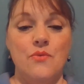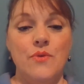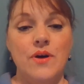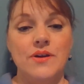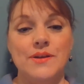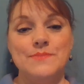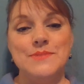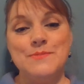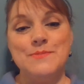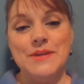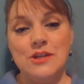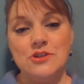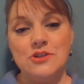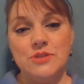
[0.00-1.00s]
Welcome to my
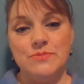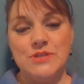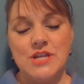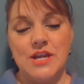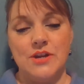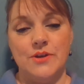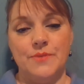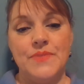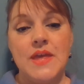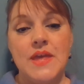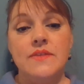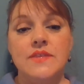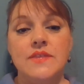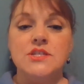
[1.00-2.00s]
YouTube channel.
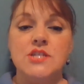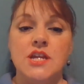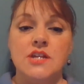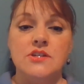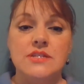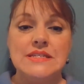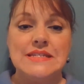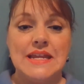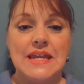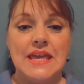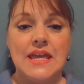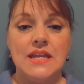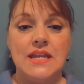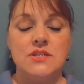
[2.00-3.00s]
This channel is
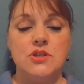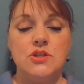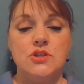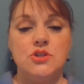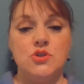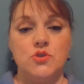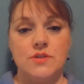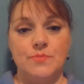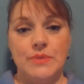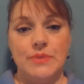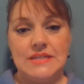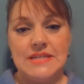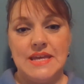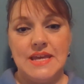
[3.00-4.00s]
dedicated to the Georgia
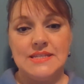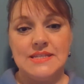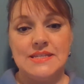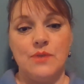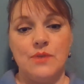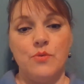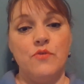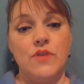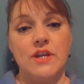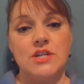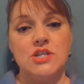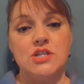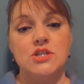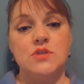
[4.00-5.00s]
PTA State
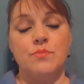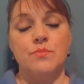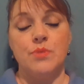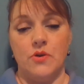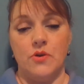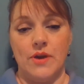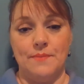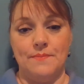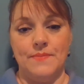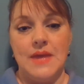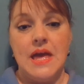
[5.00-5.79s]
Reflections program.